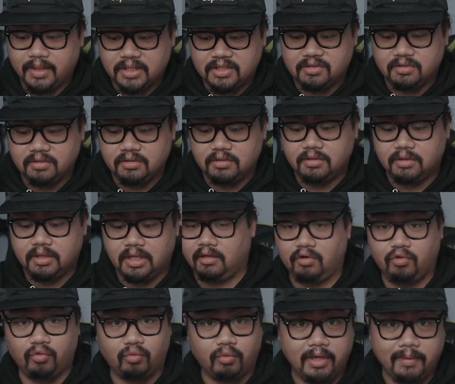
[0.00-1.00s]
a pistol. The
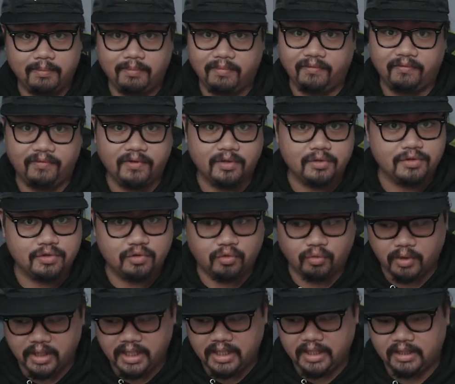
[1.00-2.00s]
grip feels
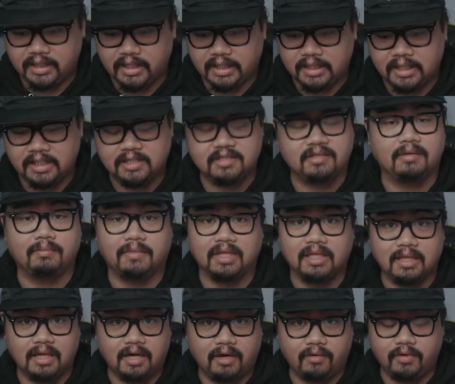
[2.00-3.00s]
great, and that's
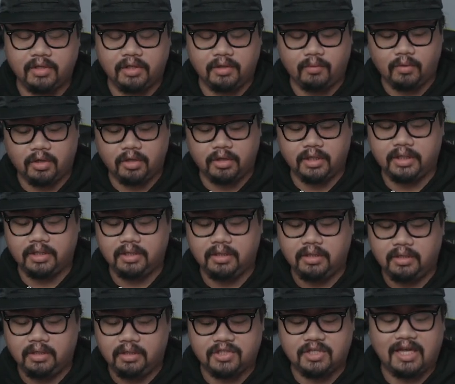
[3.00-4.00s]
something that I really wanted,
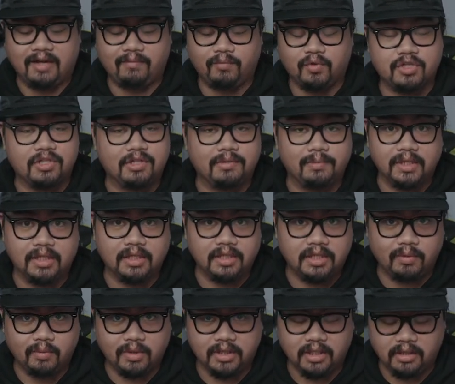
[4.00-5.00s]
just to have more
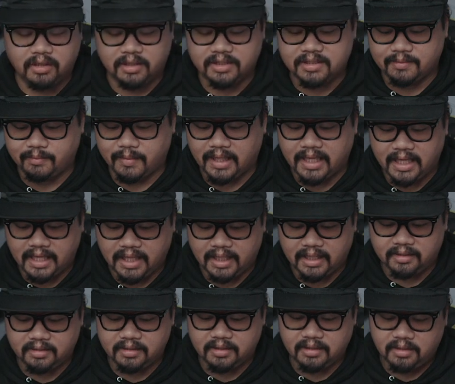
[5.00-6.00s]
stability when the gun is in my
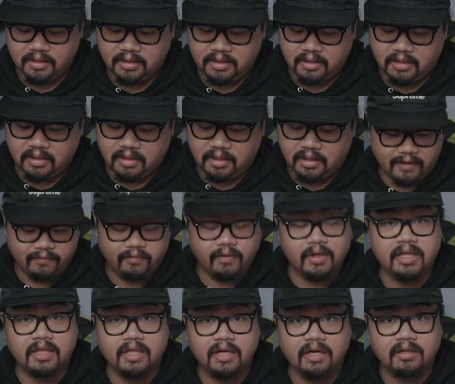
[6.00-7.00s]
hand.
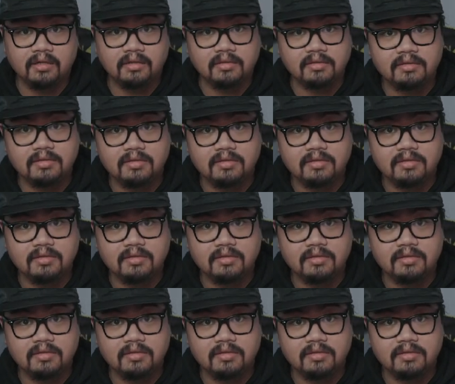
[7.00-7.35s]
Halfway there,